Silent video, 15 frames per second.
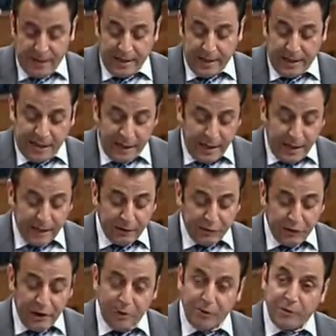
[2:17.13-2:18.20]
The Canadian
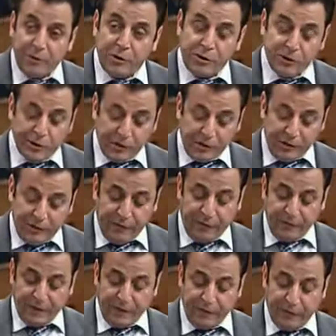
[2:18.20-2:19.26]
Trade Commissioner
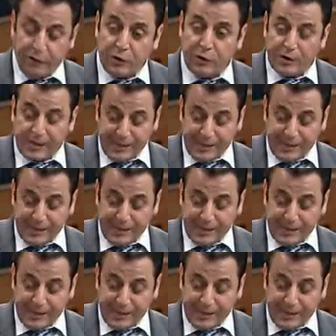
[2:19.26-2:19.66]
Service first